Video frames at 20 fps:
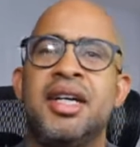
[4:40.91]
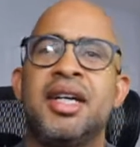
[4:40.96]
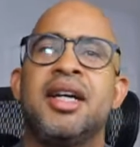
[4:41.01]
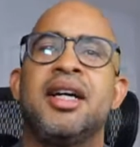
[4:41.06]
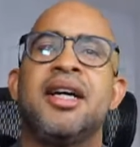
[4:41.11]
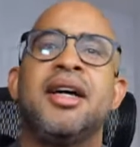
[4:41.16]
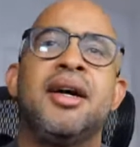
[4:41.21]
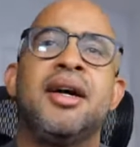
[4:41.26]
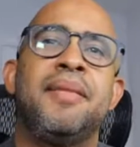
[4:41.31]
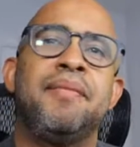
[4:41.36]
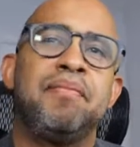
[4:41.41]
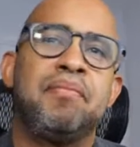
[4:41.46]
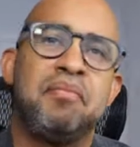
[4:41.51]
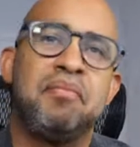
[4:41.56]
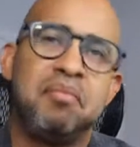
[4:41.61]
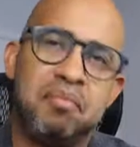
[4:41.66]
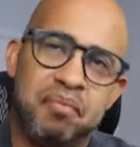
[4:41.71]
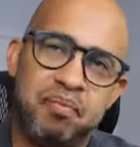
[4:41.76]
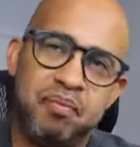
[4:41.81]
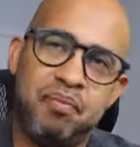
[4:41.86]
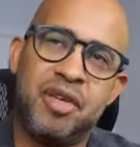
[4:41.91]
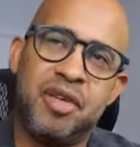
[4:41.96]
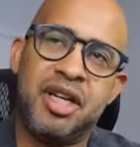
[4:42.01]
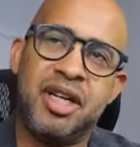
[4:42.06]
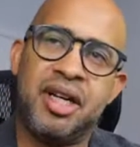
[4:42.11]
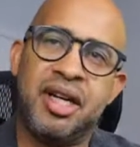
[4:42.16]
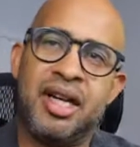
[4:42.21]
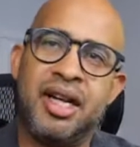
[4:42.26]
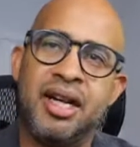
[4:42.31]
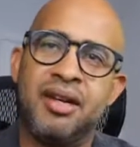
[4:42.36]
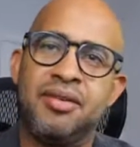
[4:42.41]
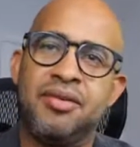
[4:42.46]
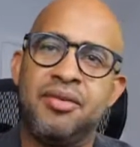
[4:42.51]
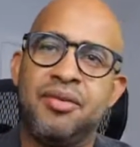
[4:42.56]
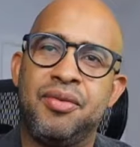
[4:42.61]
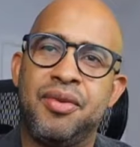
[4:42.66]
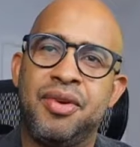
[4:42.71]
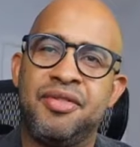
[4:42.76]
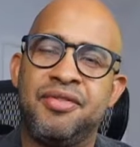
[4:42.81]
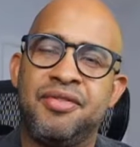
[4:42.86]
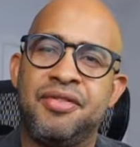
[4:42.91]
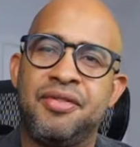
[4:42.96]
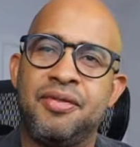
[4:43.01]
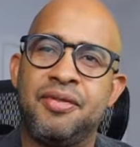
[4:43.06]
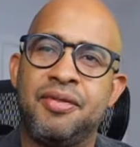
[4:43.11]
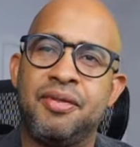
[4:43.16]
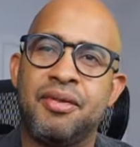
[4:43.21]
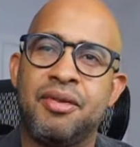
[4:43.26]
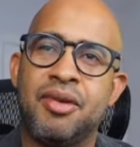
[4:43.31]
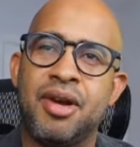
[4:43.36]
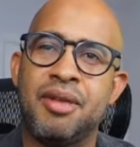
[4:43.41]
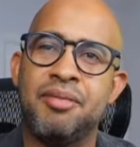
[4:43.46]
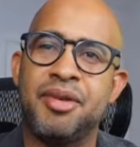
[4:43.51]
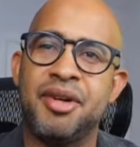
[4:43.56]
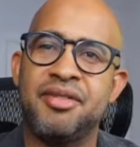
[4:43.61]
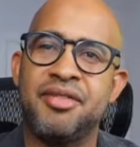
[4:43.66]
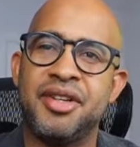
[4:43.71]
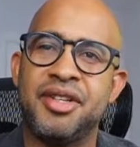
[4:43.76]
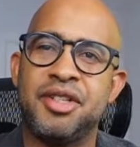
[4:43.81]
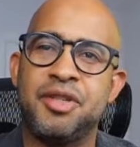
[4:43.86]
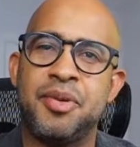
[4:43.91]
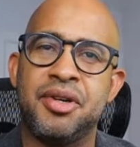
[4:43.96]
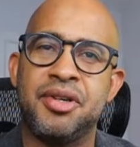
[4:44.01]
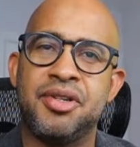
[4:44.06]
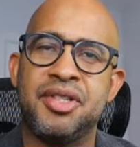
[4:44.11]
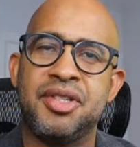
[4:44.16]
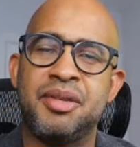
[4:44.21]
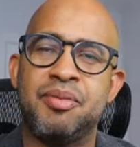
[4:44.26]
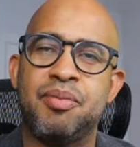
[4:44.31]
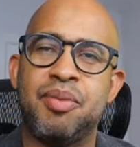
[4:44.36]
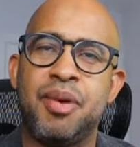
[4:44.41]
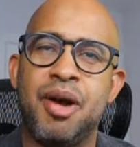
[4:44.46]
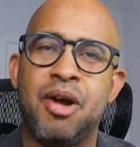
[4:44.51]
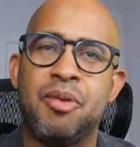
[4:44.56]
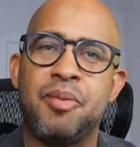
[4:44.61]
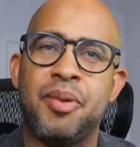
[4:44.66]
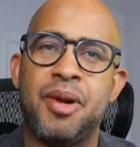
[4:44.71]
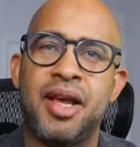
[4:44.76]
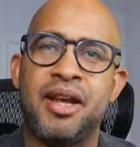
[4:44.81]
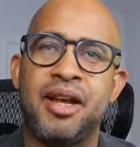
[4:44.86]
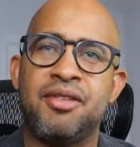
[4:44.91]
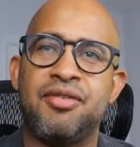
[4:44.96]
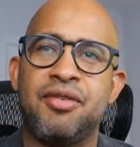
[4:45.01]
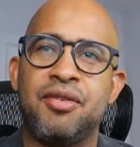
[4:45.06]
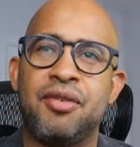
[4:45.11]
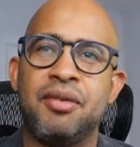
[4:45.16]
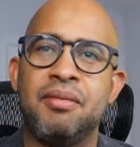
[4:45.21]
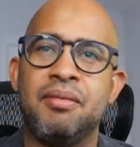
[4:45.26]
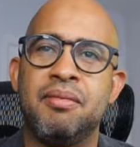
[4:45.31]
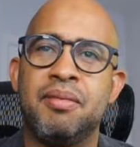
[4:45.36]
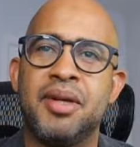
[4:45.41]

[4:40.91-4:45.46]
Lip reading: and with quite a bit of experience in Power Platform.